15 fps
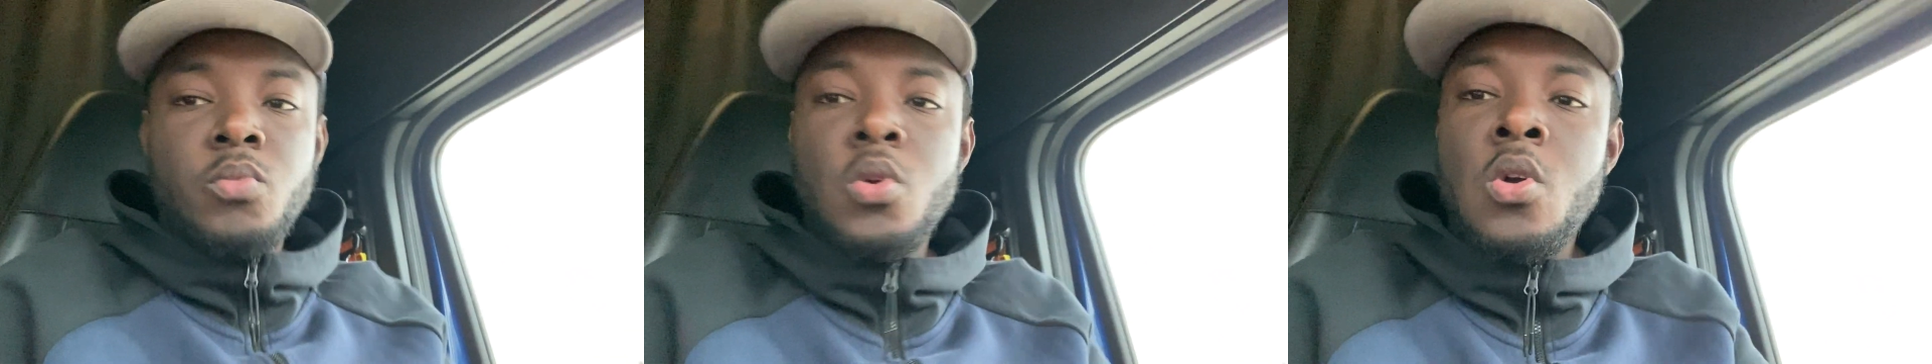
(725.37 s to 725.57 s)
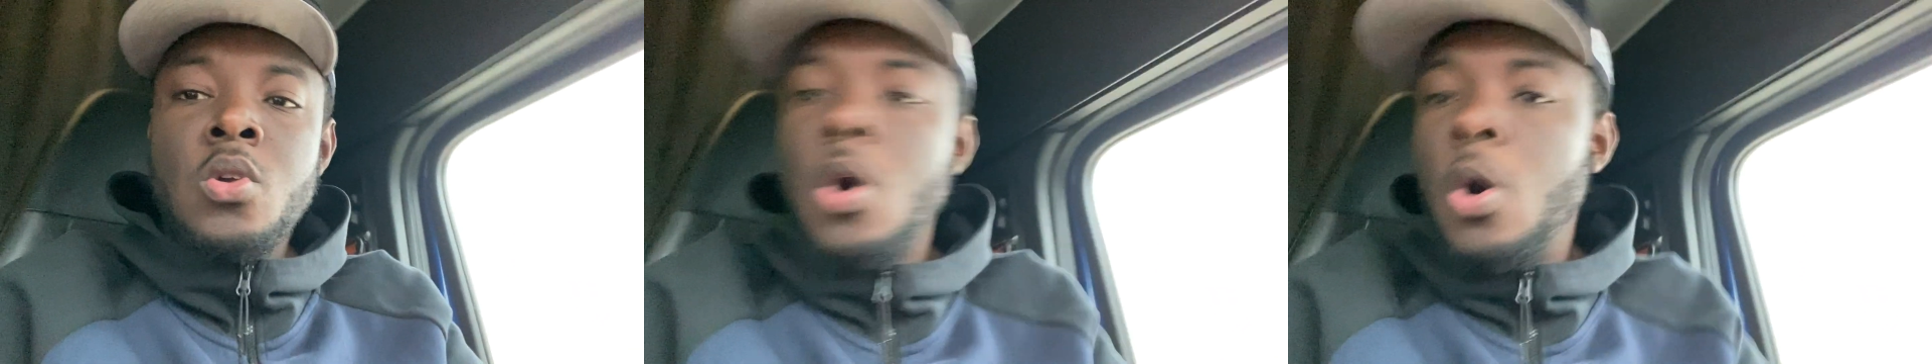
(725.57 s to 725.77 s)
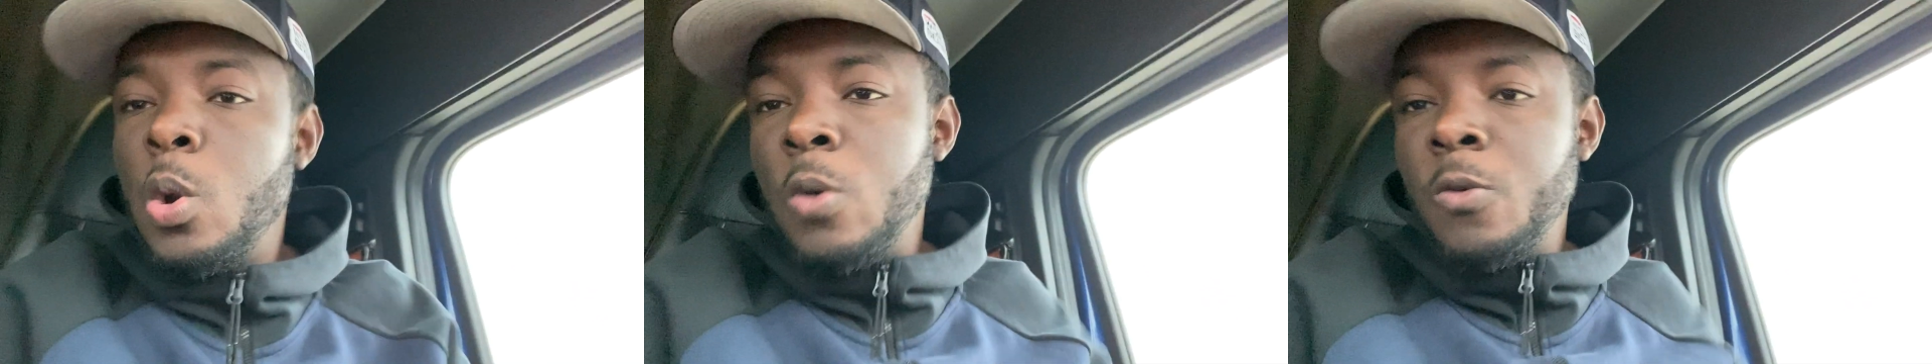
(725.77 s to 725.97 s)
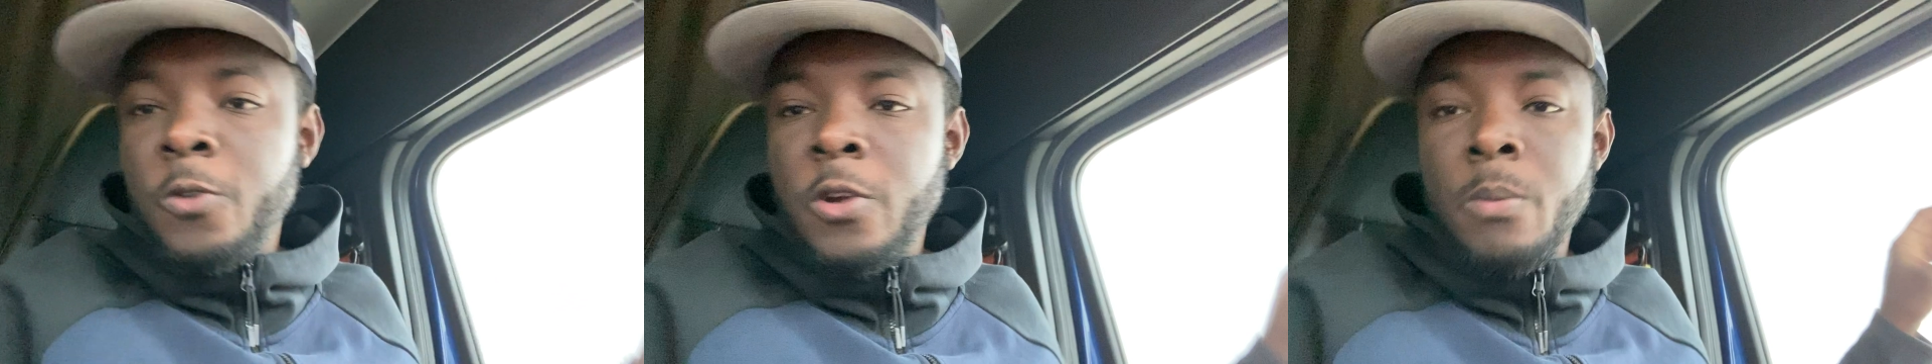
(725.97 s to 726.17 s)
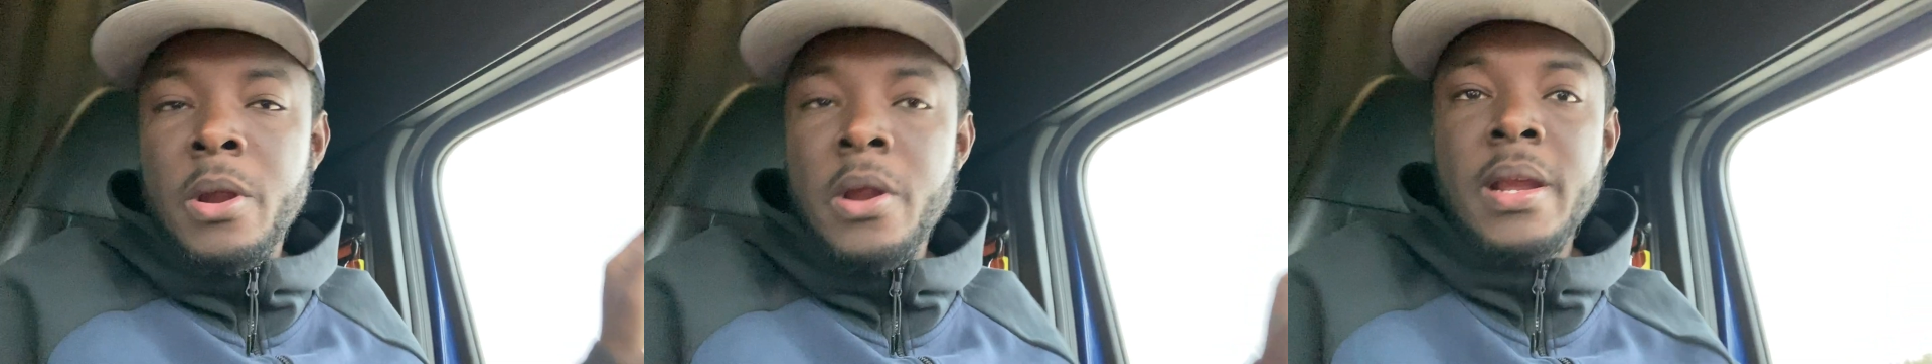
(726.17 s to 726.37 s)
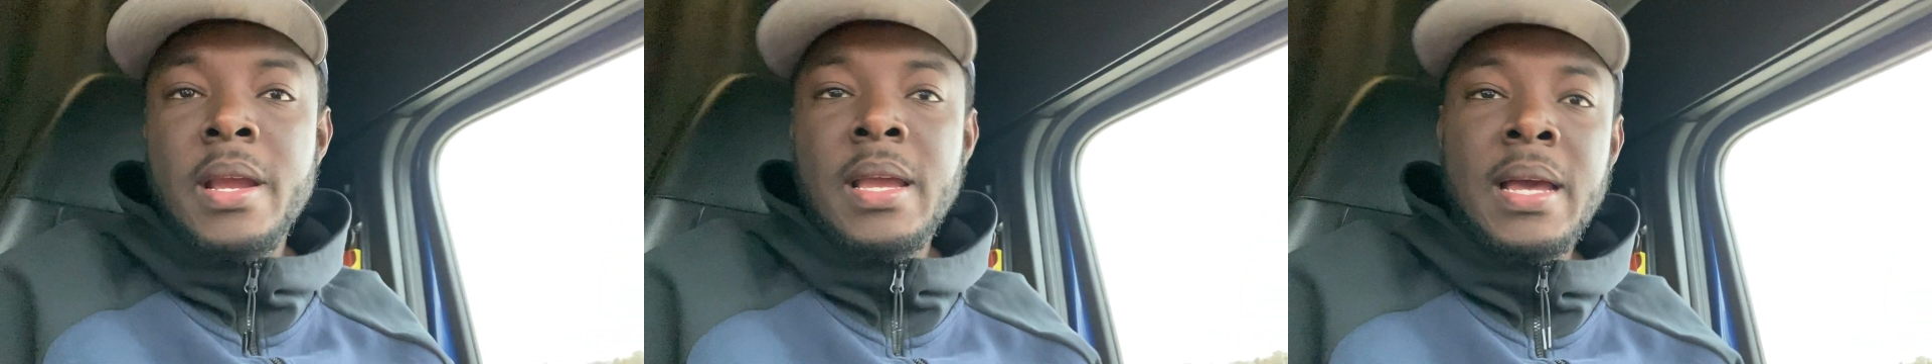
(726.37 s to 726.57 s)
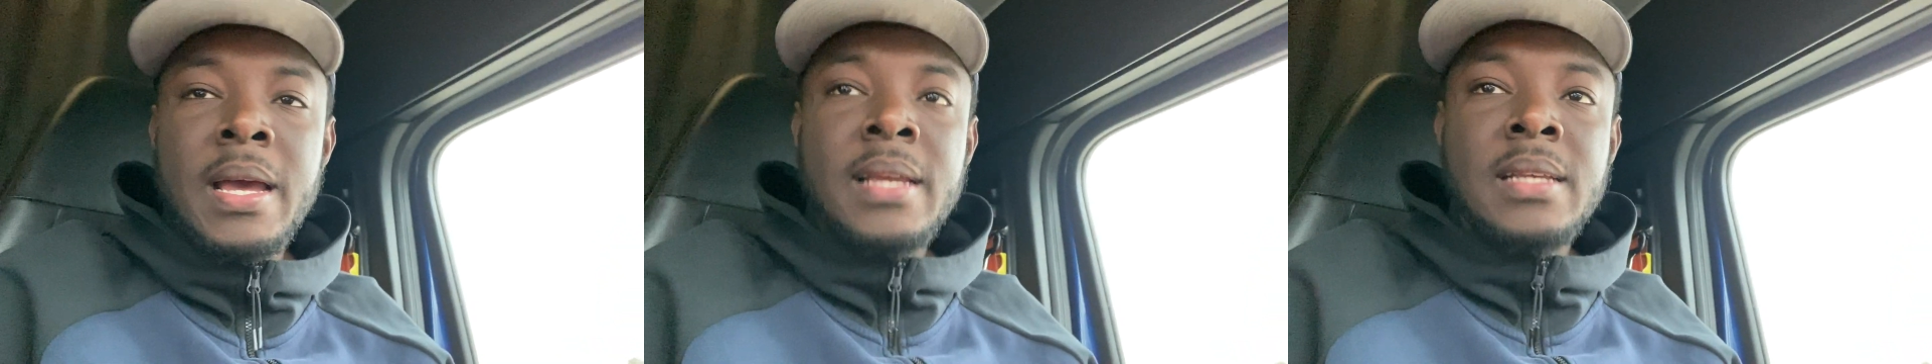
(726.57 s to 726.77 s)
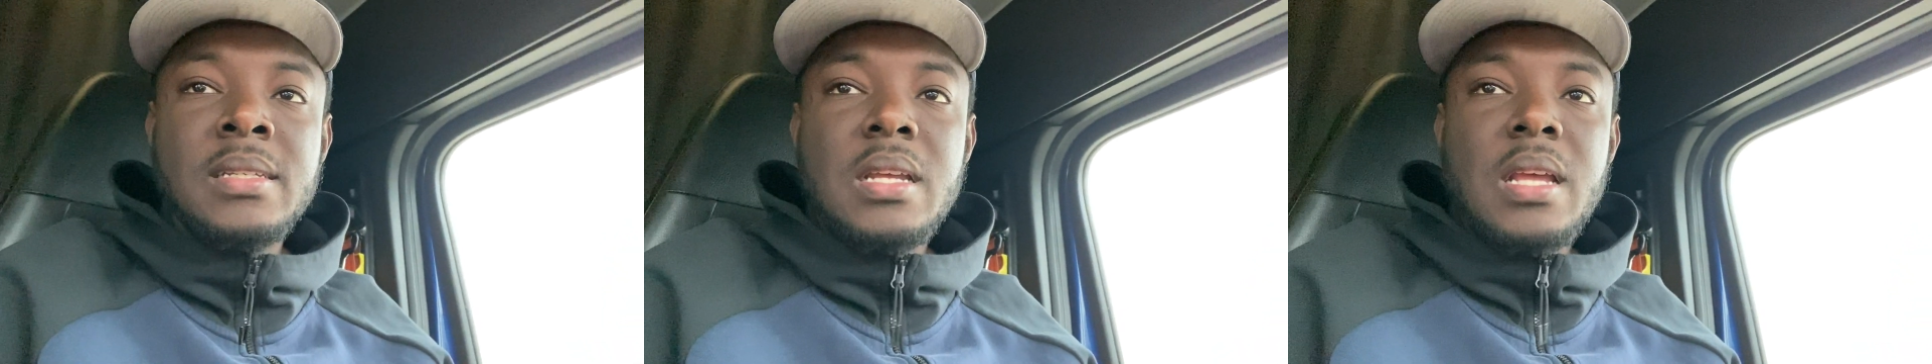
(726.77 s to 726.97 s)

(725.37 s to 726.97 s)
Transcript: going all over America, guys.